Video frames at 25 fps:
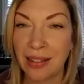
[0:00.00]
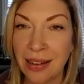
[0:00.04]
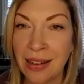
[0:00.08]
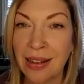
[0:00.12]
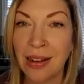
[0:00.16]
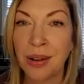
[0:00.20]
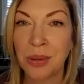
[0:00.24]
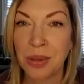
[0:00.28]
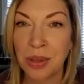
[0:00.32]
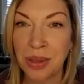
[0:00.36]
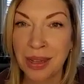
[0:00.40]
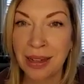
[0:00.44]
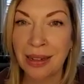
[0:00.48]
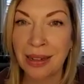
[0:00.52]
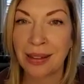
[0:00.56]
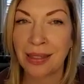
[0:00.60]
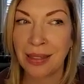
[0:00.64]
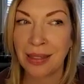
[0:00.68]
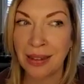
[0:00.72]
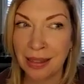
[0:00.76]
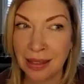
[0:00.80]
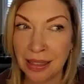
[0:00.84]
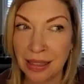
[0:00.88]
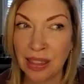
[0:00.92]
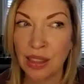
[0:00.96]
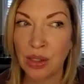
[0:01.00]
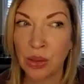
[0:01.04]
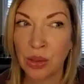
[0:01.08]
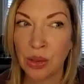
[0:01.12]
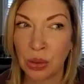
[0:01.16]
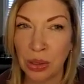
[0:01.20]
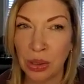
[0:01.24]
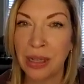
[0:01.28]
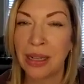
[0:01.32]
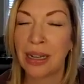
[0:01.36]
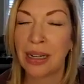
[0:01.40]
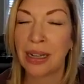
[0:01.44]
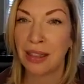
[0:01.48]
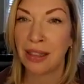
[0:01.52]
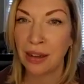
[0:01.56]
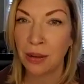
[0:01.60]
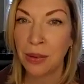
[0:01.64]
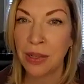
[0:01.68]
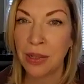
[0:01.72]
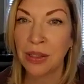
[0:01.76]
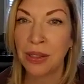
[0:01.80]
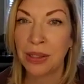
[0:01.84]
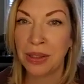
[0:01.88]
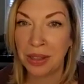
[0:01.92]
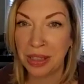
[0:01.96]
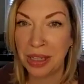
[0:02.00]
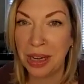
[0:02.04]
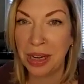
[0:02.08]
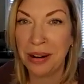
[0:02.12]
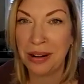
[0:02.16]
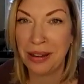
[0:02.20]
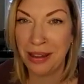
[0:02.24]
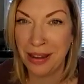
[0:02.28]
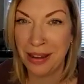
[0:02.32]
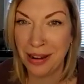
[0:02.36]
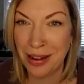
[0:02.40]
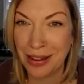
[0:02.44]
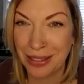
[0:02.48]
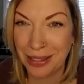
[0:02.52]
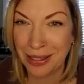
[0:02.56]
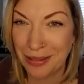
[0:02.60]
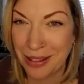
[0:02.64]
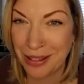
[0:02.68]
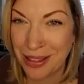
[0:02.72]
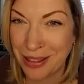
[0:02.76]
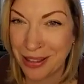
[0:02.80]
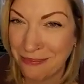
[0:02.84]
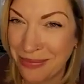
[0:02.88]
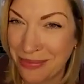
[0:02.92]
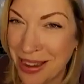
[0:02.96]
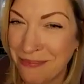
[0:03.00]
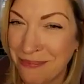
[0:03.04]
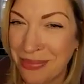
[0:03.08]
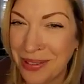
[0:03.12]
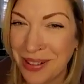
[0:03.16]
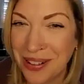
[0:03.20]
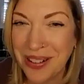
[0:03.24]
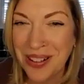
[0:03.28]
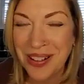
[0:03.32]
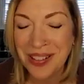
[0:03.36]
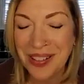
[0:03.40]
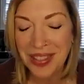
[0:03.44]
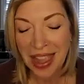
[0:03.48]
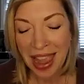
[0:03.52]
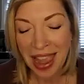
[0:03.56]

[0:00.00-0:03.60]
Jen, I think this is good. I think we should share this with people.